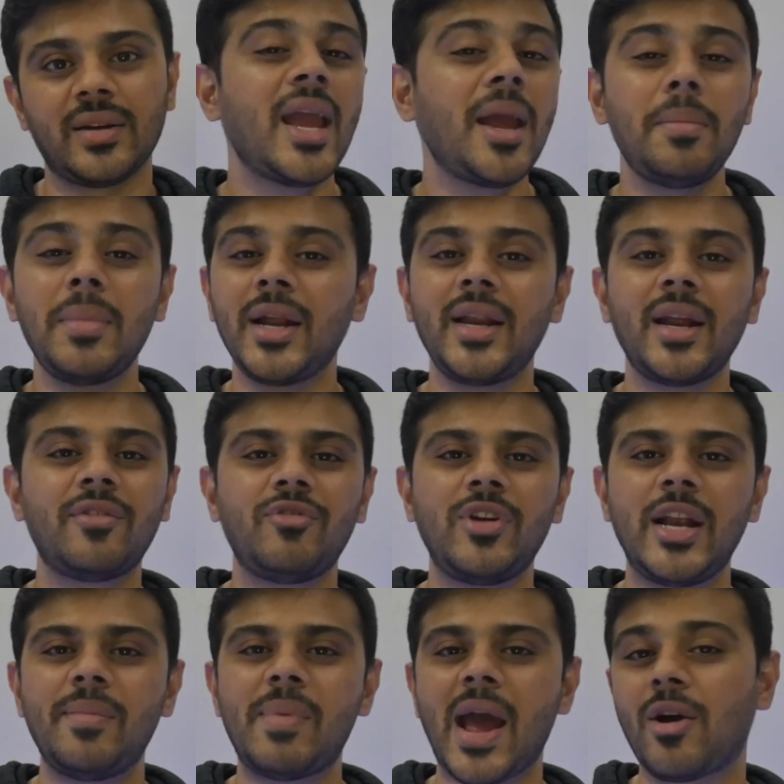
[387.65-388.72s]
Immediate
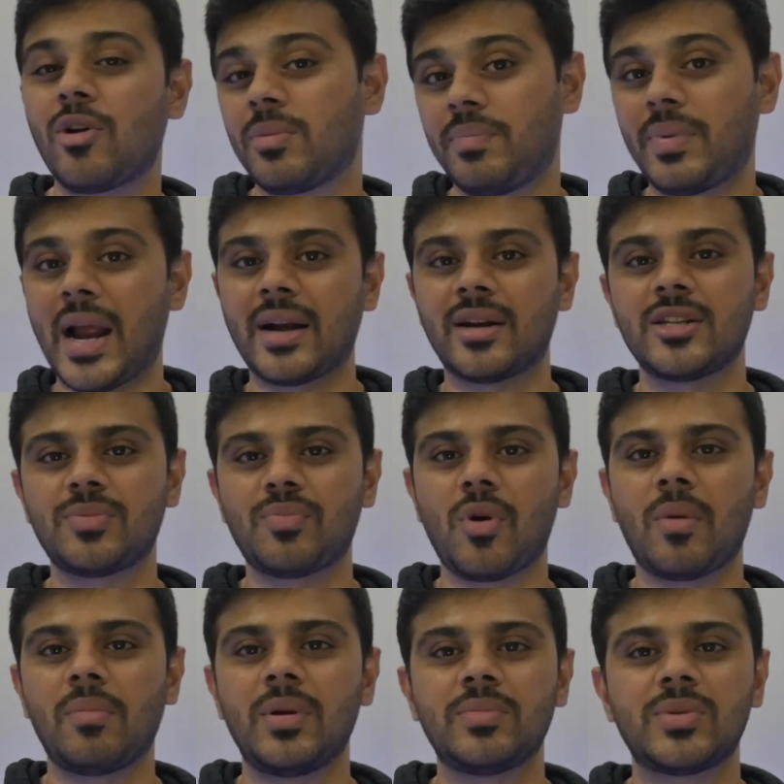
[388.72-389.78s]
feedback on practice
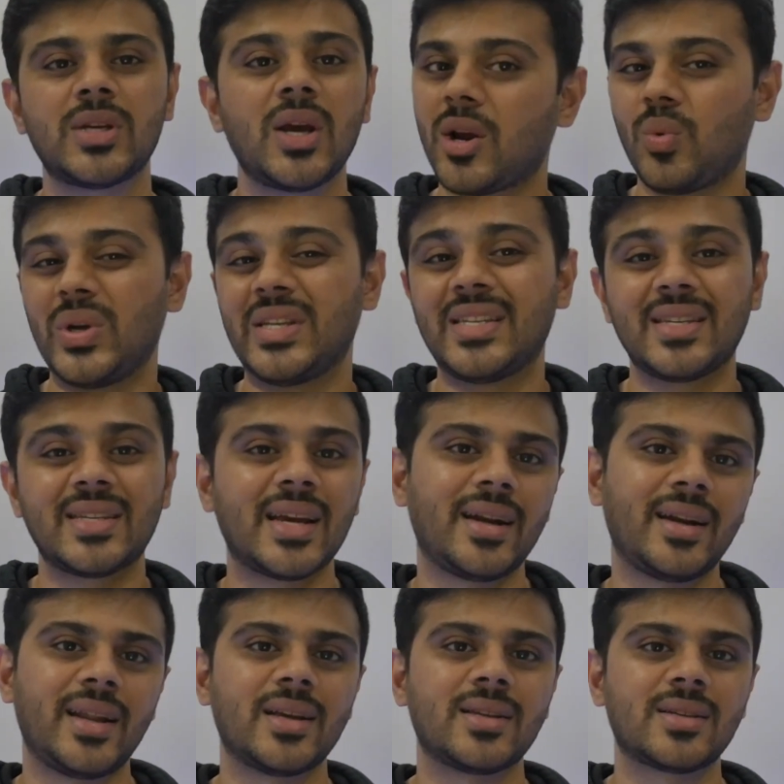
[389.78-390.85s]
problems, quizzes, and
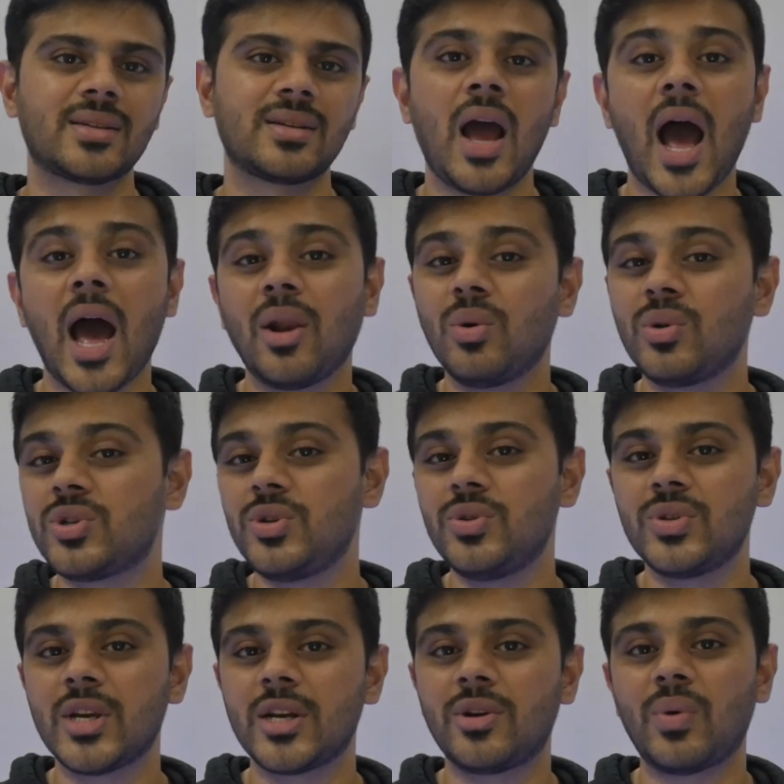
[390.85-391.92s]
tests allows
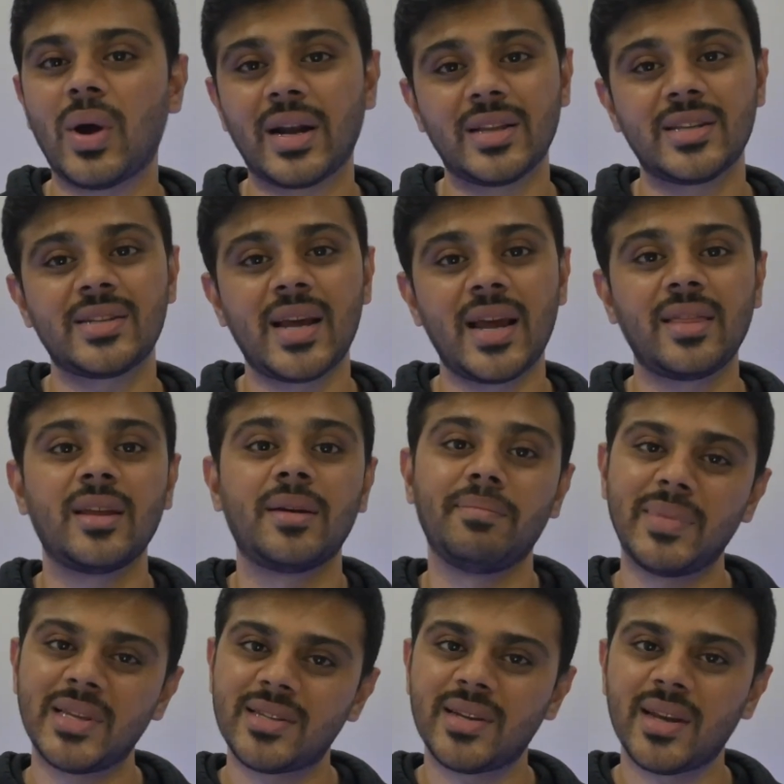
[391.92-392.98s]
users to understand their
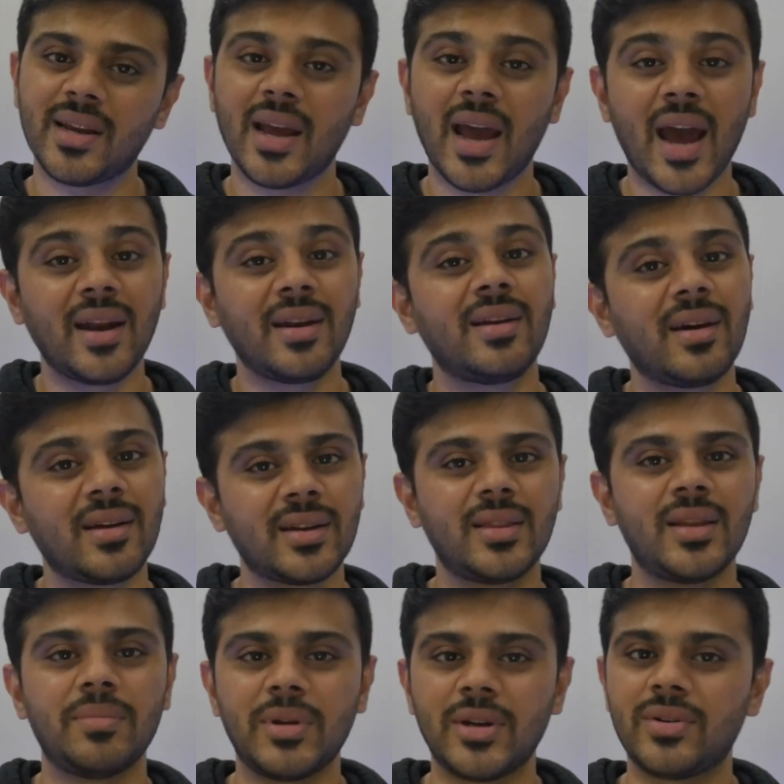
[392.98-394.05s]
mistake and correct
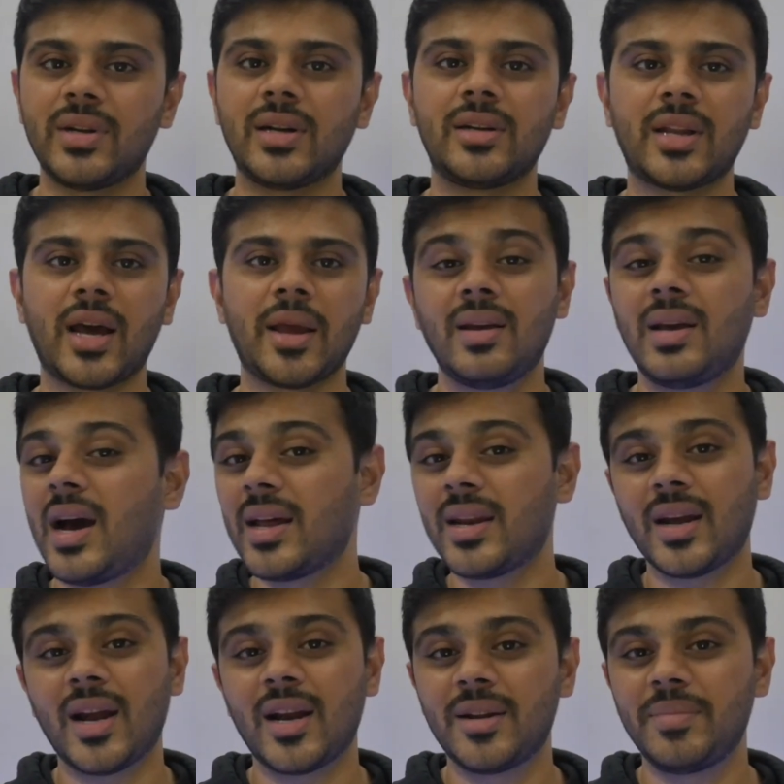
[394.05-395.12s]
them in real time. Khan
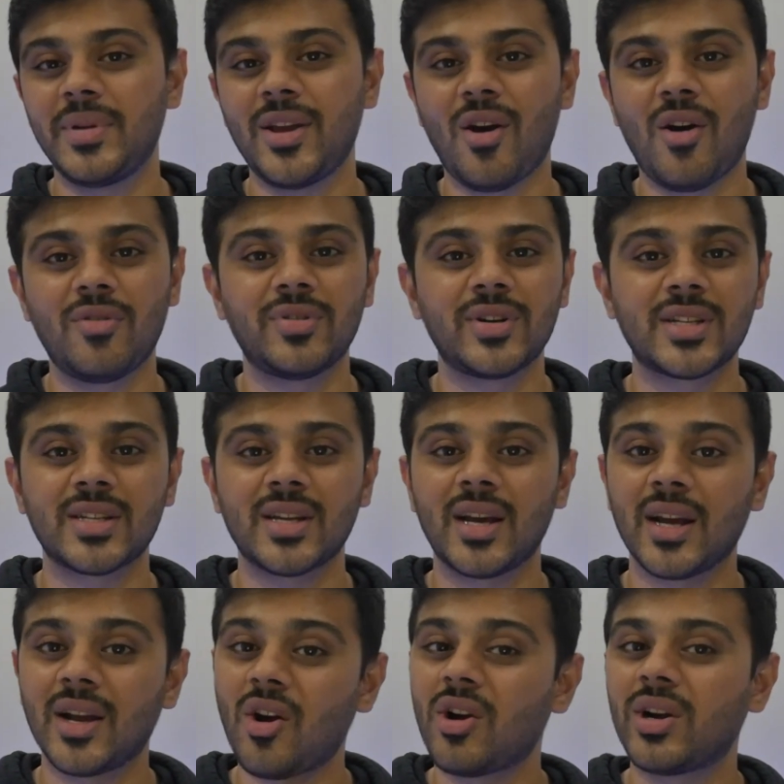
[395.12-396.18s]
Academy offers
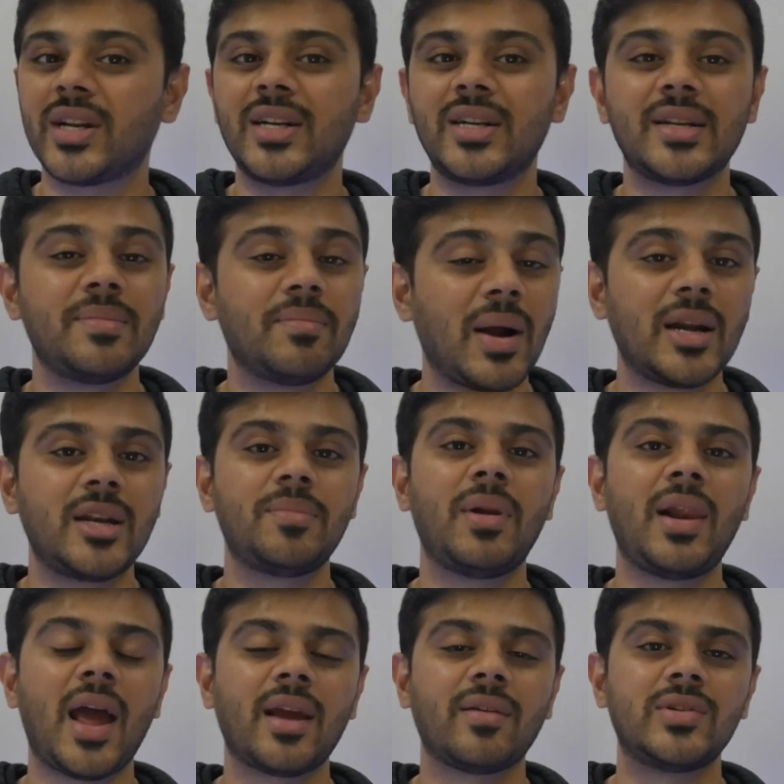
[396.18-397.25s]
content in multiple
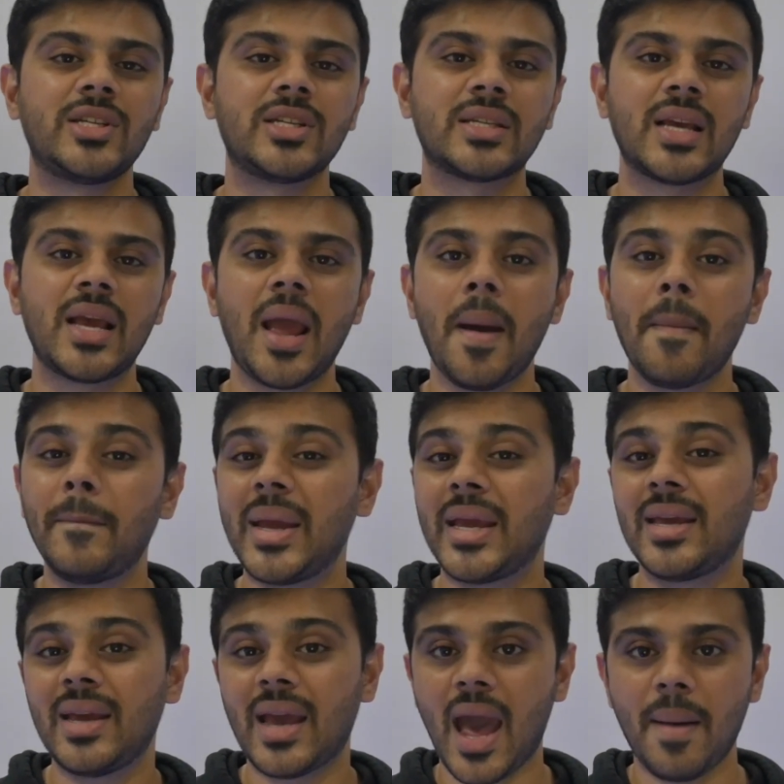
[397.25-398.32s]
languages,
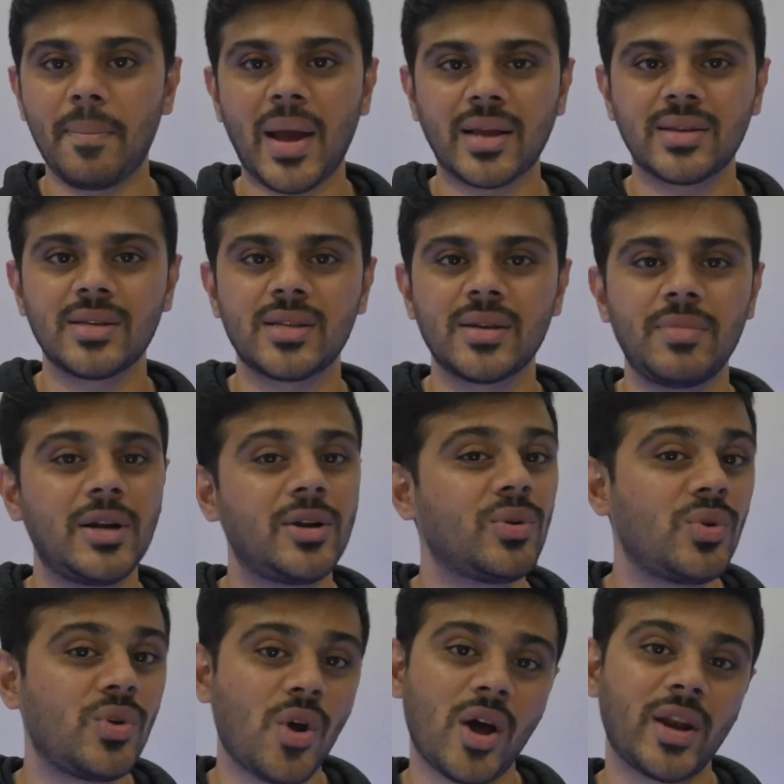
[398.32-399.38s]
making app accessible to
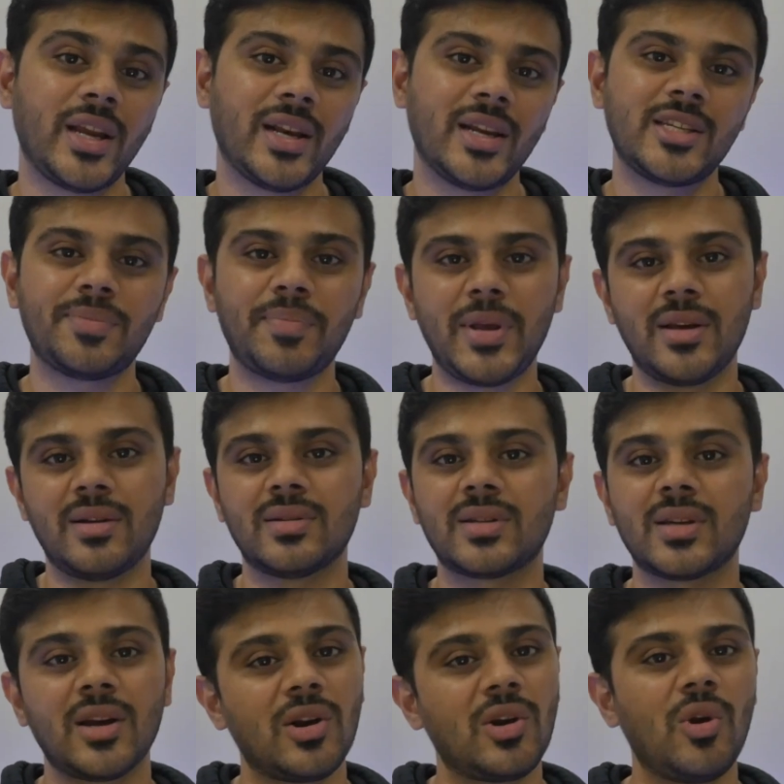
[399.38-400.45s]
non-English speakers
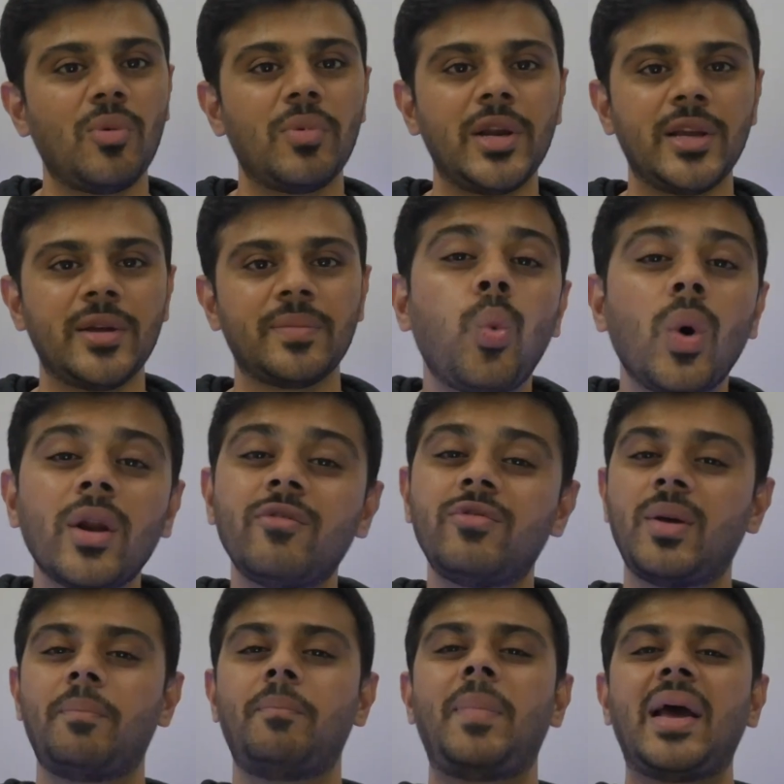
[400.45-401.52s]
globally. One of the
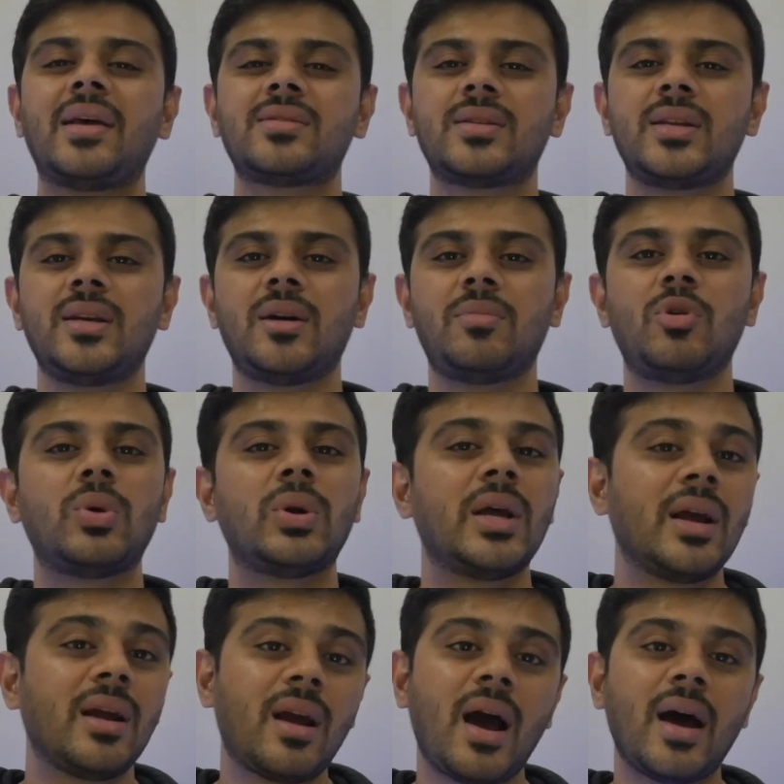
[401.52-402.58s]
best things about
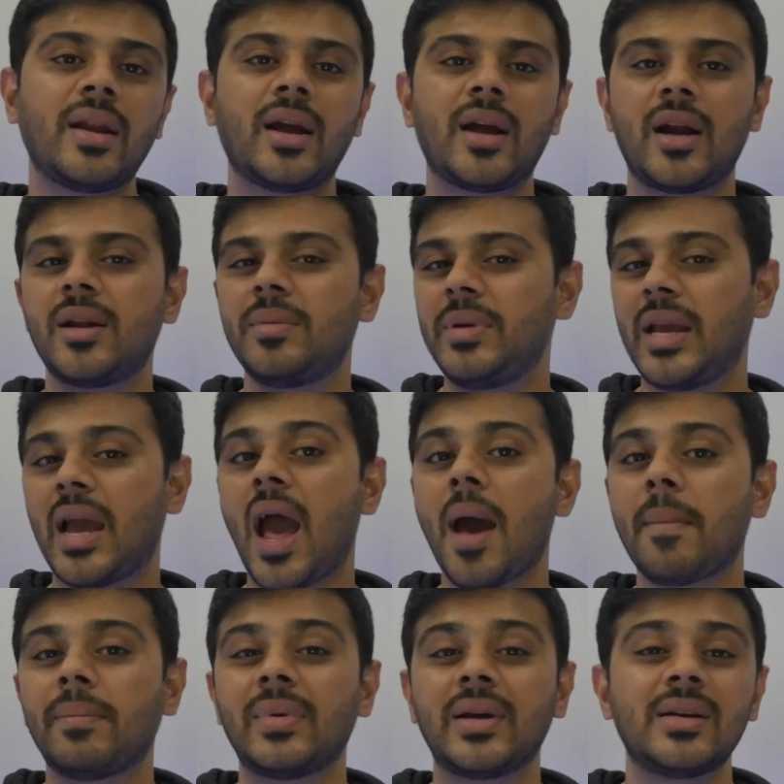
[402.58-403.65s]
Khan Academy
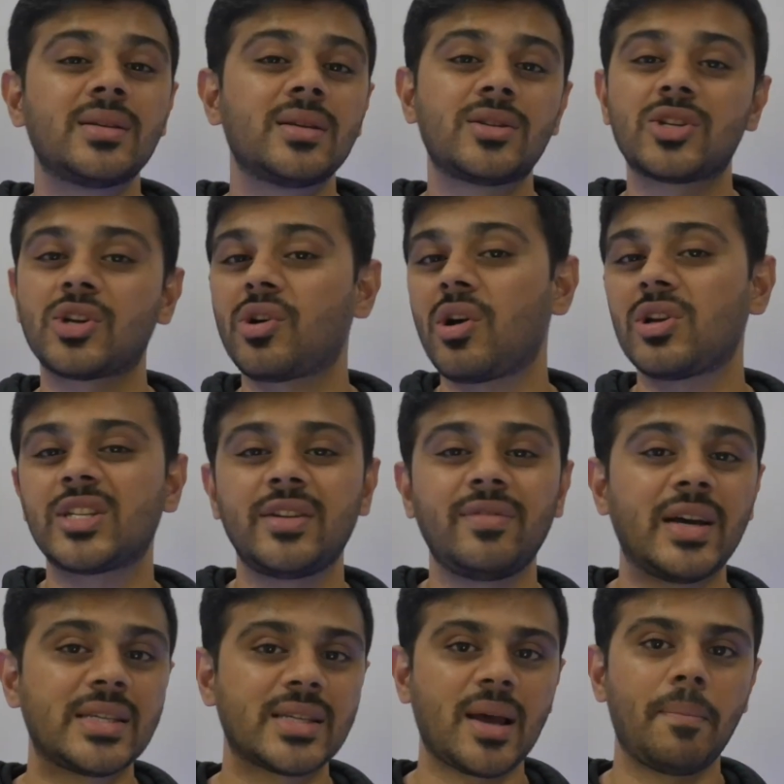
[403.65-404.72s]
app is its
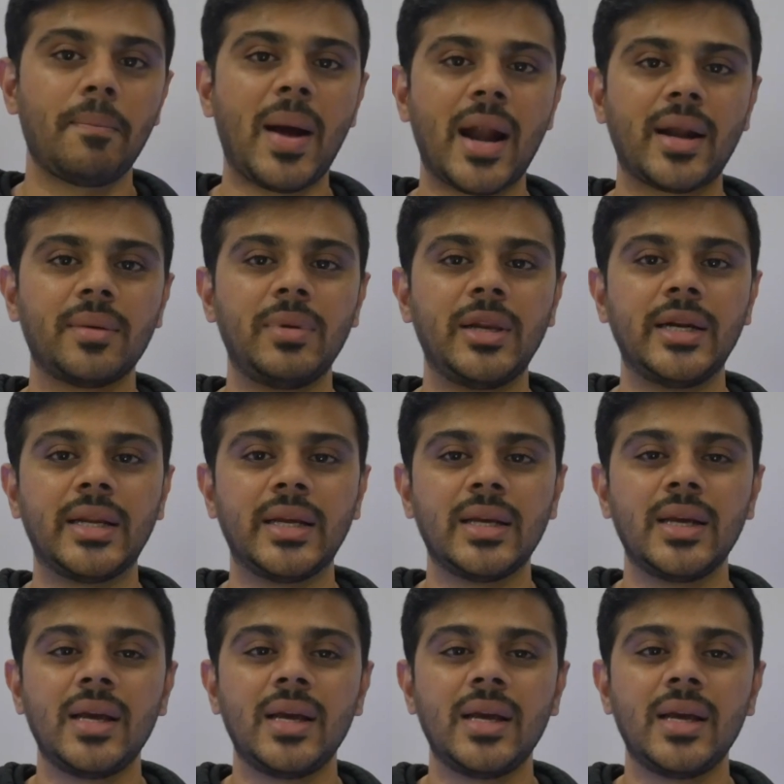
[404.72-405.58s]
cross-device compatibility.